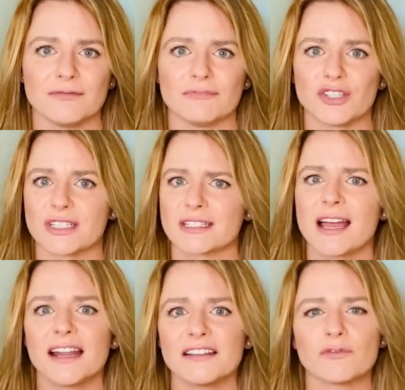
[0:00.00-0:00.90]
just
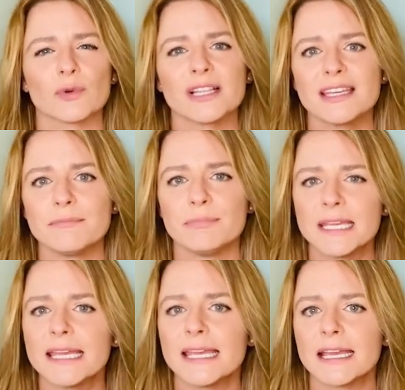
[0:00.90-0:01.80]
kind of really
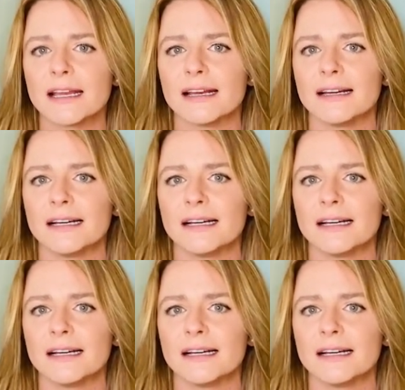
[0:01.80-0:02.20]
being